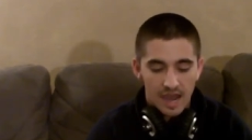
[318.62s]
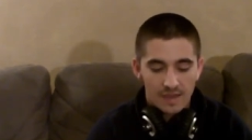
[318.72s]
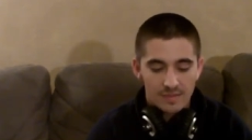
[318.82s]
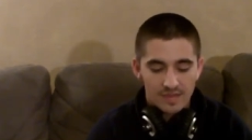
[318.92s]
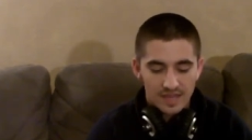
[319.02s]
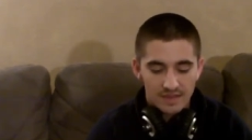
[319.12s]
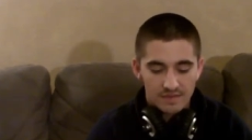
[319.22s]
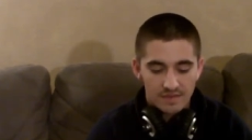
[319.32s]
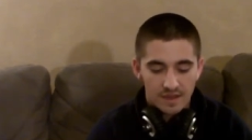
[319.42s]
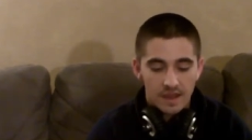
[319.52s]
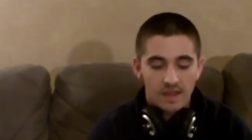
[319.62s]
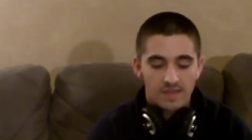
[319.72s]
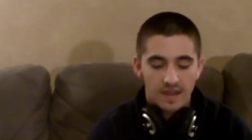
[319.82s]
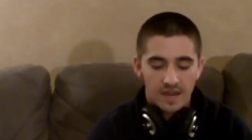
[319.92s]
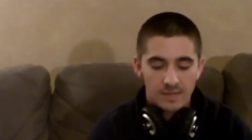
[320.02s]
I believe,
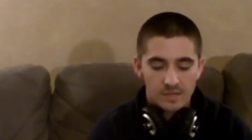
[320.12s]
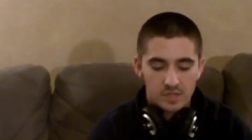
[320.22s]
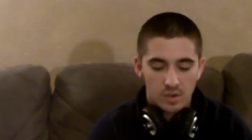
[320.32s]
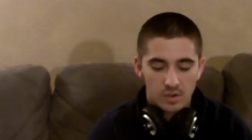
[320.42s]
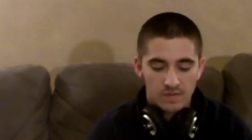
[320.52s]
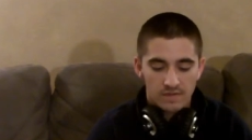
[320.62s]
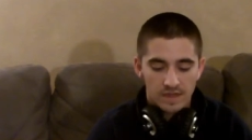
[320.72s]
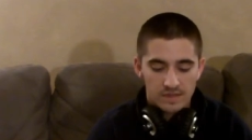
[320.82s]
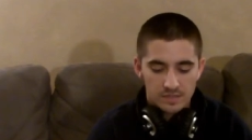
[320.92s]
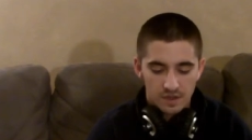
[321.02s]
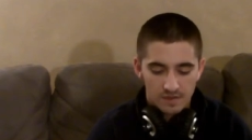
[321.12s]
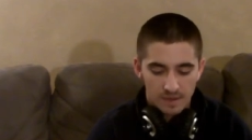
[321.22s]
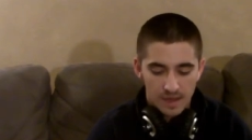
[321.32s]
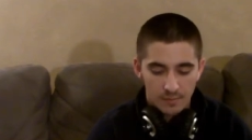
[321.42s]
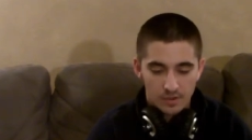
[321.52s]
that I am so convinced of
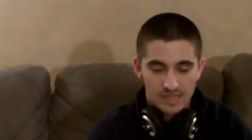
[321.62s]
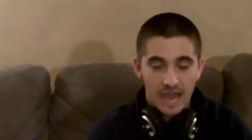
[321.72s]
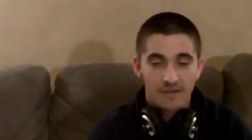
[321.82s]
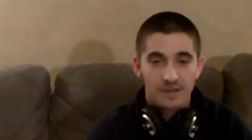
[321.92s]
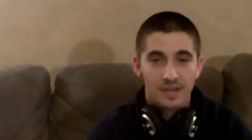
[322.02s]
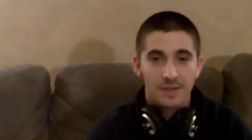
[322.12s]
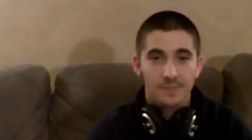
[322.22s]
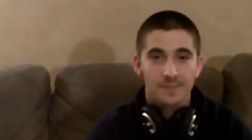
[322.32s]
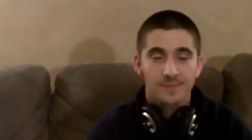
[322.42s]
my mortality.